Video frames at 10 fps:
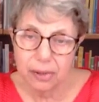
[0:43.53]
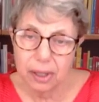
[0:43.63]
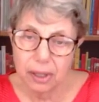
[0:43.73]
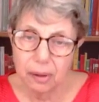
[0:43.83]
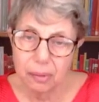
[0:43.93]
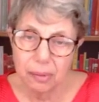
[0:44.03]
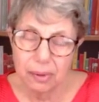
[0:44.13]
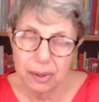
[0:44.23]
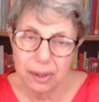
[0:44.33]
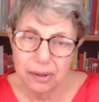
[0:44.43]
you know,
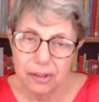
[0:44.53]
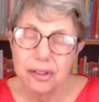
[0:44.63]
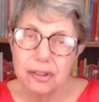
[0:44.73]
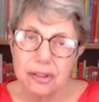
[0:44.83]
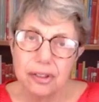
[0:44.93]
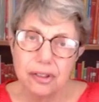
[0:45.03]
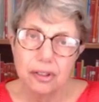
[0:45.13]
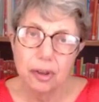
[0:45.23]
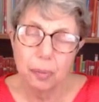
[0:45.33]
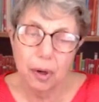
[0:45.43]
this
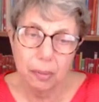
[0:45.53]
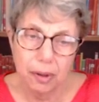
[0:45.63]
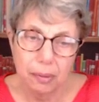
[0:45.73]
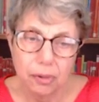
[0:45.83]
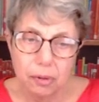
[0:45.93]
is the problem.